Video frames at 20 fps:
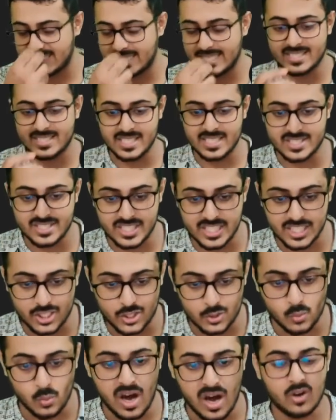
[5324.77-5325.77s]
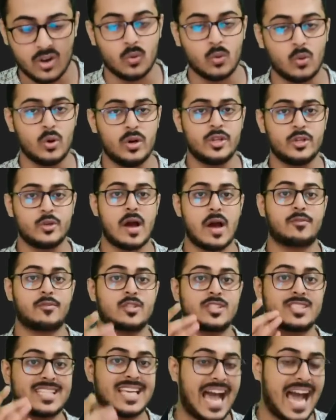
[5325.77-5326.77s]
This is the QR code. You have to
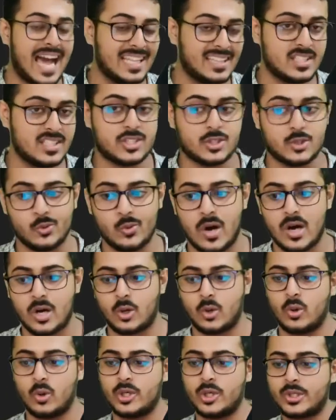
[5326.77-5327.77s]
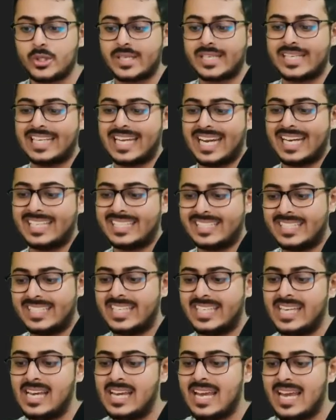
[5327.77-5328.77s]
scan this QR code to get
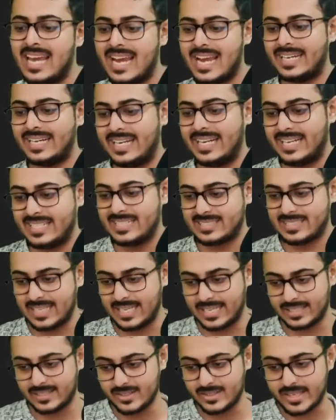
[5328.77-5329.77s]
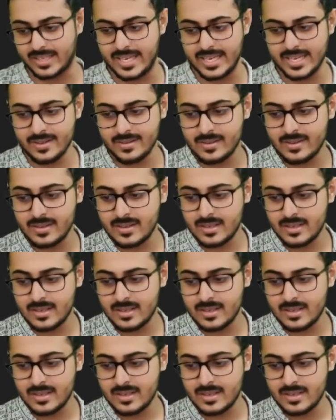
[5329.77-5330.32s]
the attendance link. Okay.